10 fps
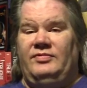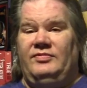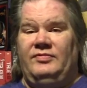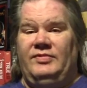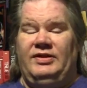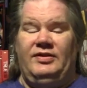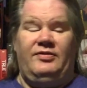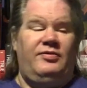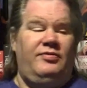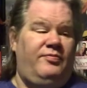
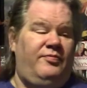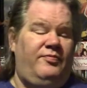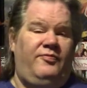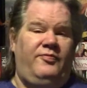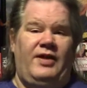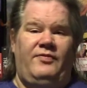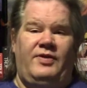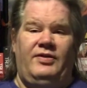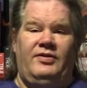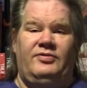
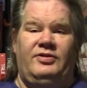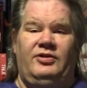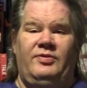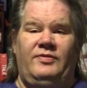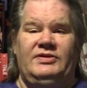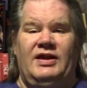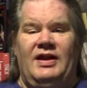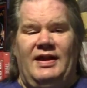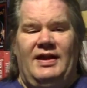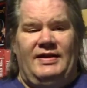Friday the 13th movies?
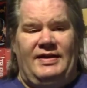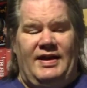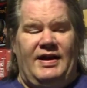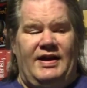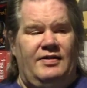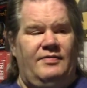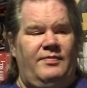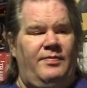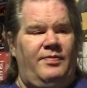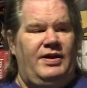Yeah,
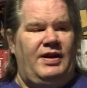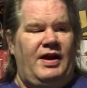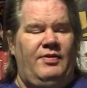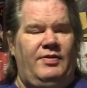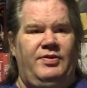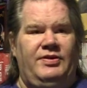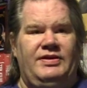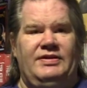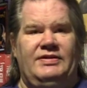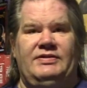but I would put
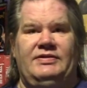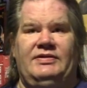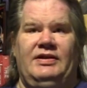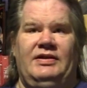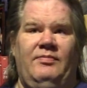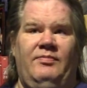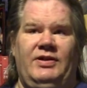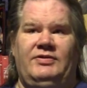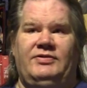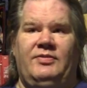this in the
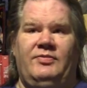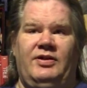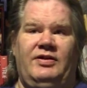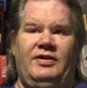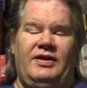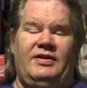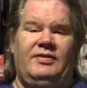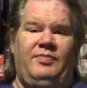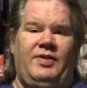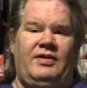middle somewhere, not at the
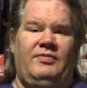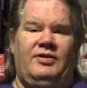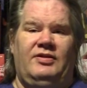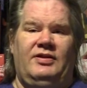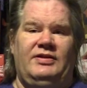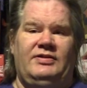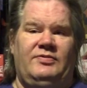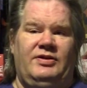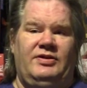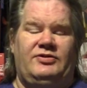bottom of the list
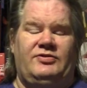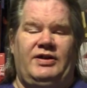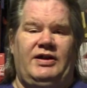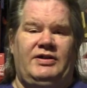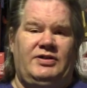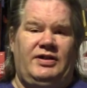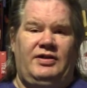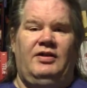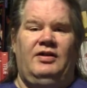where it's trash, like